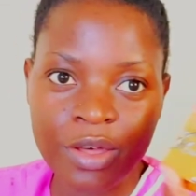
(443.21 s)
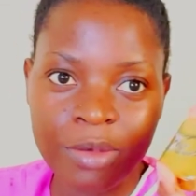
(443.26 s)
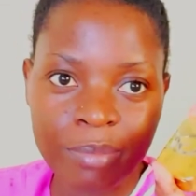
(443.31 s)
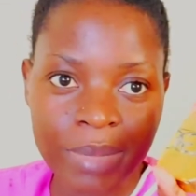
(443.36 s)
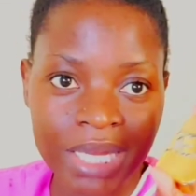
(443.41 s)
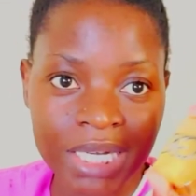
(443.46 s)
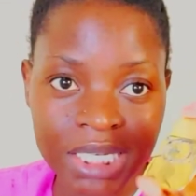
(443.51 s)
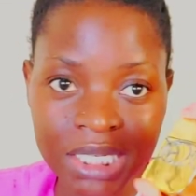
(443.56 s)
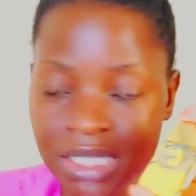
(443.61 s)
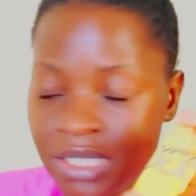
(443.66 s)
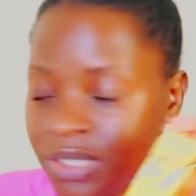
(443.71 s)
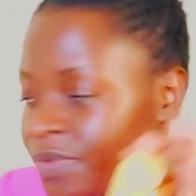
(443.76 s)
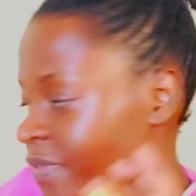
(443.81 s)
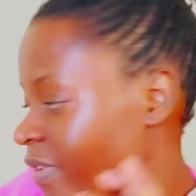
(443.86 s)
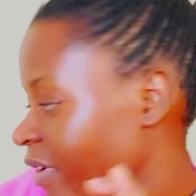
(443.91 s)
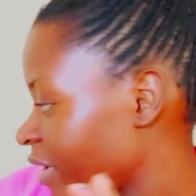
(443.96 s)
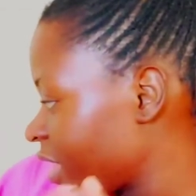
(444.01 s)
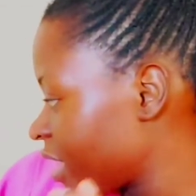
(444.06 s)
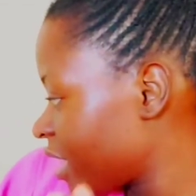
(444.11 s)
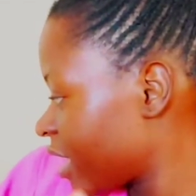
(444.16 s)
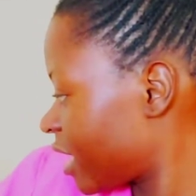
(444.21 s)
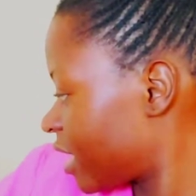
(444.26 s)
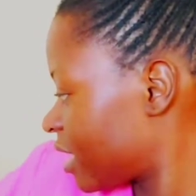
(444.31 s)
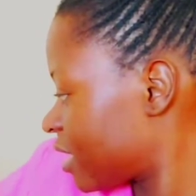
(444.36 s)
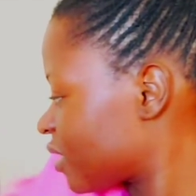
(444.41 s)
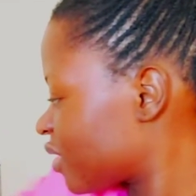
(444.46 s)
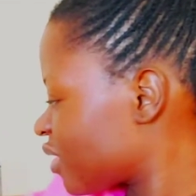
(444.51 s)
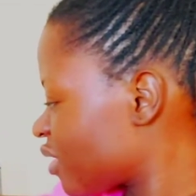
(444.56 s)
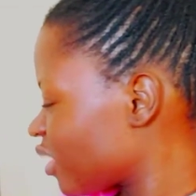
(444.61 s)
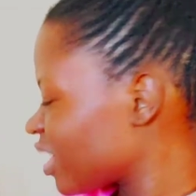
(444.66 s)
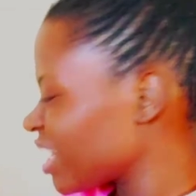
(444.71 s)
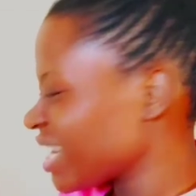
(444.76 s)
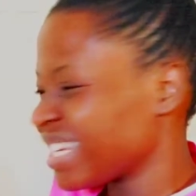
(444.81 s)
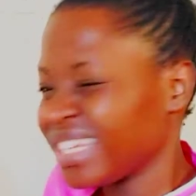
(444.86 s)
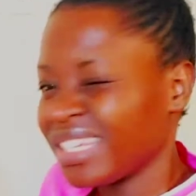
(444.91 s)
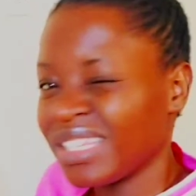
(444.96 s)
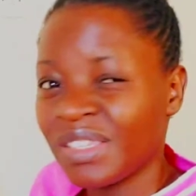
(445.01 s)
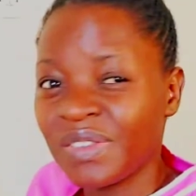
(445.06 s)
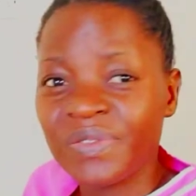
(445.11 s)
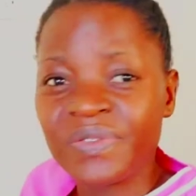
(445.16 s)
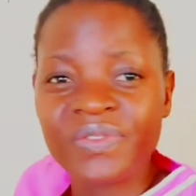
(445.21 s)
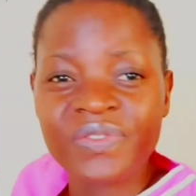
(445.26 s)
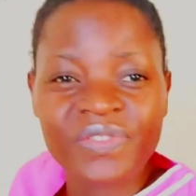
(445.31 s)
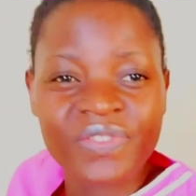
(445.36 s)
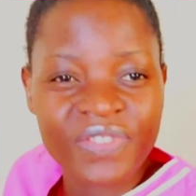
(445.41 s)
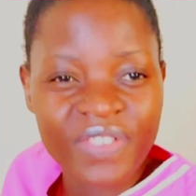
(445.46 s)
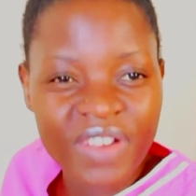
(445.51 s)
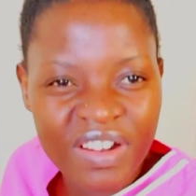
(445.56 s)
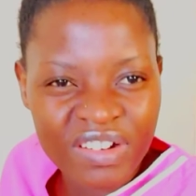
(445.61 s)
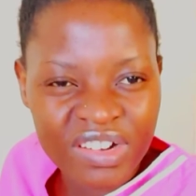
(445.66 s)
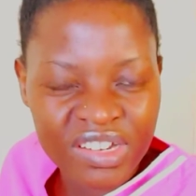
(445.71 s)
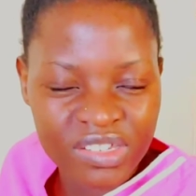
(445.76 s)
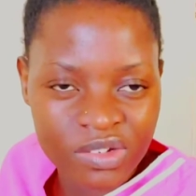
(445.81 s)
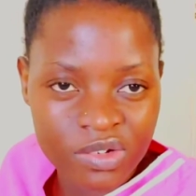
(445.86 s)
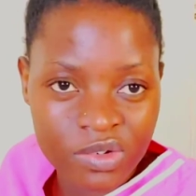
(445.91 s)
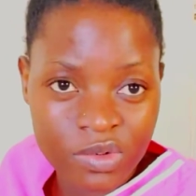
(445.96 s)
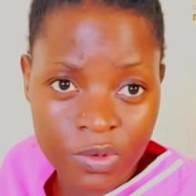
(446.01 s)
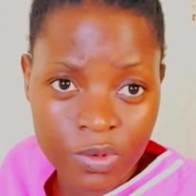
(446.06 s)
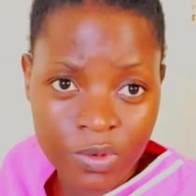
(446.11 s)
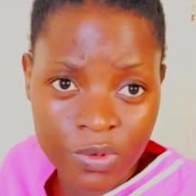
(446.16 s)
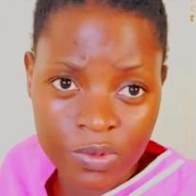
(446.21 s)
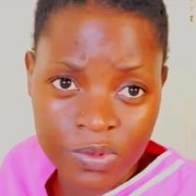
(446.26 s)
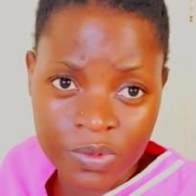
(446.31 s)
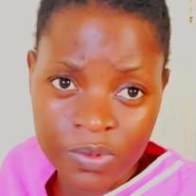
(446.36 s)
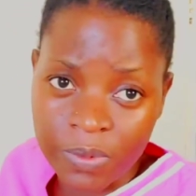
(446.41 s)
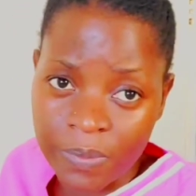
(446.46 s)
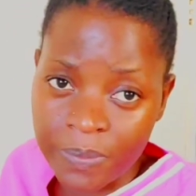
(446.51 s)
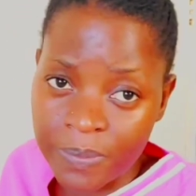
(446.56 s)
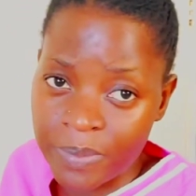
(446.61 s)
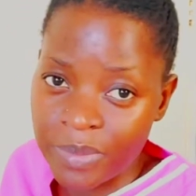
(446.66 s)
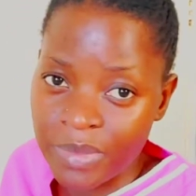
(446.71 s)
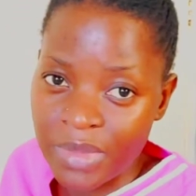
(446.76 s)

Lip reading: But it is very nice, though it is very strong, so